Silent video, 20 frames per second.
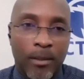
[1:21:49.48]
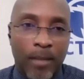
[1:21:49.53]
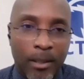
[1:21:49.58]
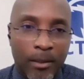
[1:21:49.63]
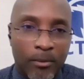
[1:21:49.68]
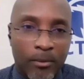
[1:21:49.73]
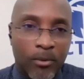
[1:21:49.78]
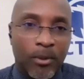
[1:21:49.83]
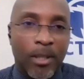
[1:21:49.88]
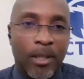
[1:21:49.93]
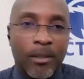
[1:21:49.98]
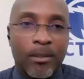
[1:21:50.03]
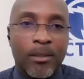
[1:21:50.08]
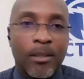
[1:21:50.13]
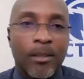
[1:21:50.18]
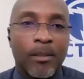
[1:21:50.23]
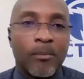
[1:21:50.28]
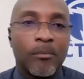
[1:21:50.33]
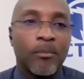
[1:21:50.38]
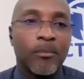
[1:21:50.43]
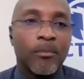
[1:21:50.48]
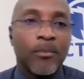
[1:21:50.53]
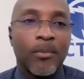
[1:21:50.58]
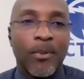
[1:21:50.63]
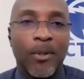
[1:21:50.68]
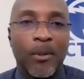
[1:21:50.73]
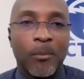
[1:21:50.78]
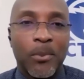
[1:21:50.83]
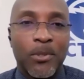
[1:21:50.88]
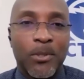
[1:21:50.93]
Thanks for that
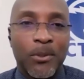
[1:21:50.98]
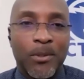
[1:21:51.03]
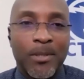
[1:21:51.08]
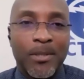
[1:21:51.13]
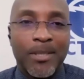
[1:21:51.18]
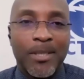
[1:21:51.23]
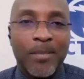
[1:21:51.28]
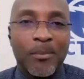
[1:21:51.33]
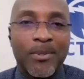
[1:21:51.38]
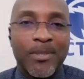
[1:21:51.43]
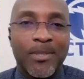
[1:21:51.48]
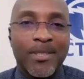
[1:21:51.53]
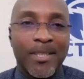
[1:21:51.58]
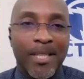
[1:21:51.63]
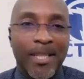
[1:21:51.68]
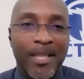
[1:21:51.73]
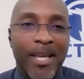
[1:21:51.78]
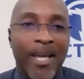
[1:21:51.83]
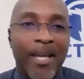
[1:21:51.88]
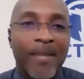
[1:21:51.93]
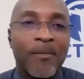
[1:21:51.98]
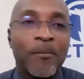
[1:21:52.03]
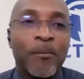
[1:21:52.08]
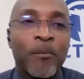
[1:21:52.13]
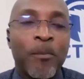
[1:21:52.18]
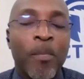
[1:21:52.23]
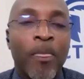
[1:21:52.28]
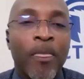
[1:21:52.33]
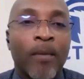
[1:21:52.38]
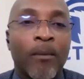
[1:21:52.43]
opportunity to say that.
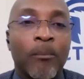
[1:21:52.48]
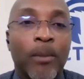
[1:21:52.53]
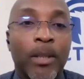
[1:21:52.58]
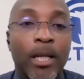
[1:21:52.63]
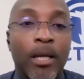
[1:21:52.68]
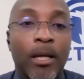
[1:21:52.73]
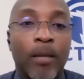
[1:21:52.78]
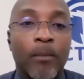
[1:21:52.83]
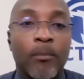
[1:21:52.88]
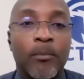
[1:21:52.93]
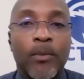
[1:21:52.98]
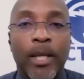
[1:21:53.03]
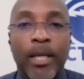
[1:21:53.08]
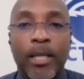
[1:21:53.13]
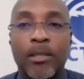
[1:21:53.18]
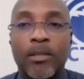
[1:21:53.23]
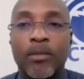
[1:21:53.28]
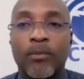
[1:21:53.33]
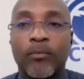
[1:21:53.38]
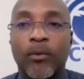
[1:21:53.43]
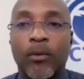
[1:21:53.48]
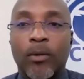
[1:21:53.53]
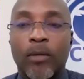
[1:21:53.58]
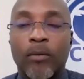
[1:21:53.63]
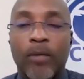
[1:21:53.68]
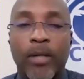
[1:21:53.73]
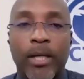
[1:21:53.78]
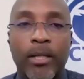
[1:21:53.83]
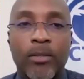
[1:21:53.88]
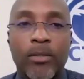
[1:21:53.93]
But thanks for a
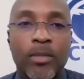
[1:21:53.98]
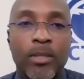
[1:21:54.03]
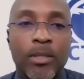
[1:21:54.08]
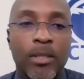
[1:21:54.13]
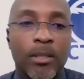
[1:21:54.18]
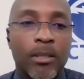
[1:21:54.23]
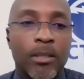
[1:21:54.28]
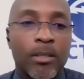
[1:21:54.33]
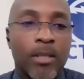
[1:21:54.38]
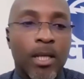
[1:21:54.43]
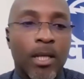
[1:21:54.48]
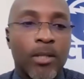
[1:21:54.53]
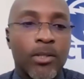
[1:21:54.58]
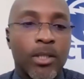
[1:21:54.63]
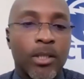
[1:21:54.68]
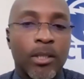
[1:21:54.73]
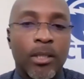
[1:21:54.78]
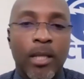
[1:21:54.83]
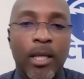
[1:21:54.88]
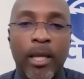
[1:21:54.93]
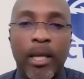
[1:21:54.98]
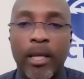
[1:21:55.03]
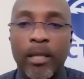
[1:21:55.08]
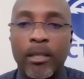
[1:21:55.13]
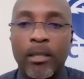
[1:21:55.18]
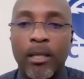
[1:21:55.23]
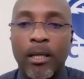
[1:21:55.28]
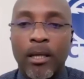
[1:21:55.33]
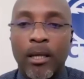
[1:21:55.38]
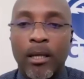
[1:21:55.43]
very interesting discussion.
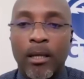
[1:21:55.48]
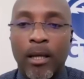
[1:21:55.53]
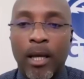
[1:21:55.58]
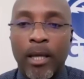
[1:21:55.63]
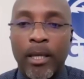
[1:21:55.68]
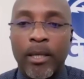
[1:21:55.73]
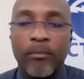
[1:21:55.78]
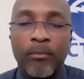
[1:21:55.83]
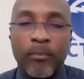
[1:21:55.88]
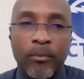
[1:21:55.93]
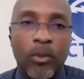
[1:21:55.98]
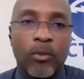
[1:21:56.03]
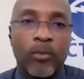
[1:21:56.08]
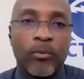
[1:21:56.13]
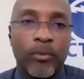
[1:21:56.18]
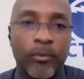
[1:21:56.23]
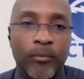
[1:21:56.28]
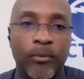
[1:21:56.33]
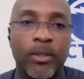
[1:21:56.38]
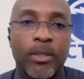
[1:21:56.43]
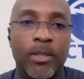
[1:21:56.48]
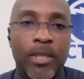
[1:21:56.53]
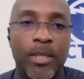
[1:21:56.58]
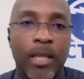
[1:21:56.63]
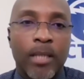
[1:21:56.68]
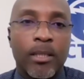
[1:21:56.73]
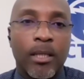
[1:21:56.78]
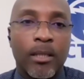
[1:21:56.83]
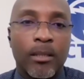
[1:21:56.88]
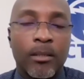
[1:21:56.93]
And I know from
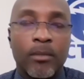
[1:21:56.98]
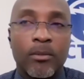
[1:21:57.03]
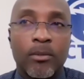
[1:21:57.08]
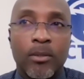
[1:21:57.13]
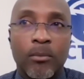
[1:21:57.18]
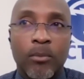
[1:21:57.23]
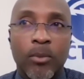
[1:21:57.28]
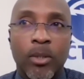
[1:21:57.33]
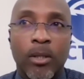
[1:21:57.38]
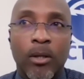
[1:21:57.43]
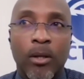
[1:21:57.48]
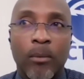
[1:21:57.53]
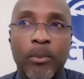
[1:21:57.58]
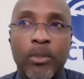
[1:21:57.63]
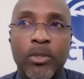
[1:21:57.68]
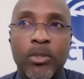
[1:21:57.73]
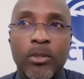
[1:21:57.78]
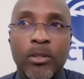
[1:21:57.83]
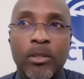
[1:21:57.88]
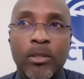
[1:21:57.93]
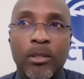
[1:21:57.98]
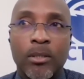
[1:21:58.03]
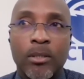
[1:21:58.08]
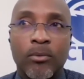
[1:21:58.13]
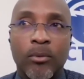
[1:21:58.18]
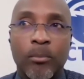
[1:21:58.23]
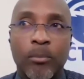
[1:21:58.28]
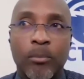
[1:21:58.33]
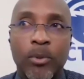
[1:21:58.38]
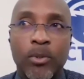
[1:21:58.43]
firsthand that there's some real opportunities
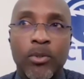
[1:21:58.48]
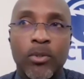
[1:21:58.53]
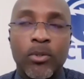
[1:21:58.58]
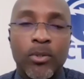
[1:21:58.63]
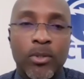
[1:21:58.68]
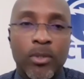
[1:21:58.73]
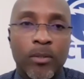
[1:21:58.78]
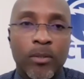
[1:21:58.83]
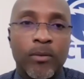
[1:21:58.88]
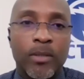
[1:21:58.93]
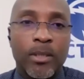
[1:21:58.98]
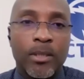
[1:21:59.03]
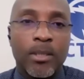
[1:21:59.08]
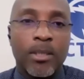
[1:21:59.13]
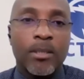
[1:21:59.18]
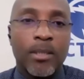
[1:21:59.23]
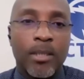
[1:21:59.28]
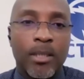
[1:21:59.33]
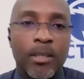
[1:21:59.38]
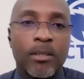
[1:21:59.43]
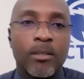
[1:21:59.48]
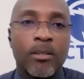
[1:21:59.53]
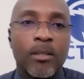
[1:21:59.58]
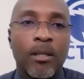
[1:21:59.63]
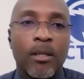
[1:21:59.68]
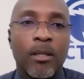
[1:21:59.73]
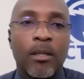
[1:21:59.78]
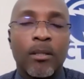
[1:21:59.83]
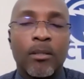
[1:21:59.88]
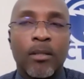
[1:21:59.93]
for postal services and SIDS
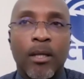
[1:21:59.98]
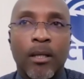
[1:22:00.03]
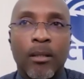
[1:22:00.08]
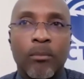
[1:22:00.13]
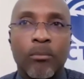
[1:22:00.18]
to